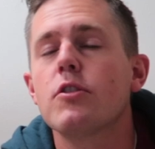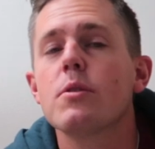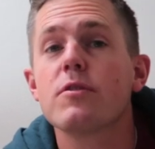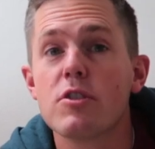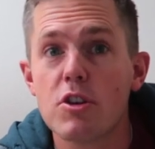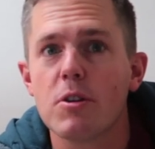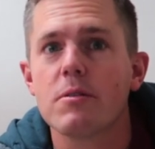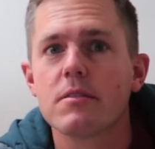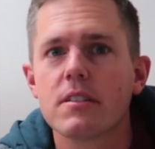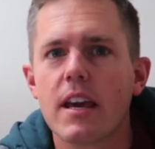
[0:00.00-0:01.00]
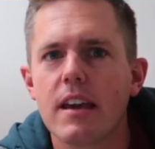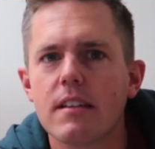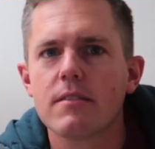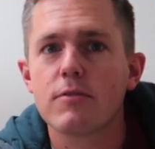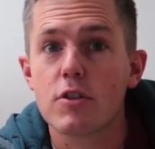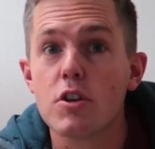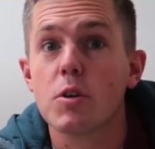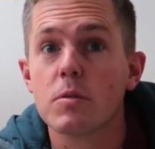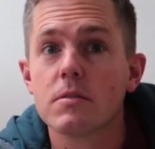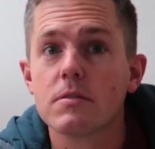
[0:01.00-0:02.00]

I'll do it for you okay? For you.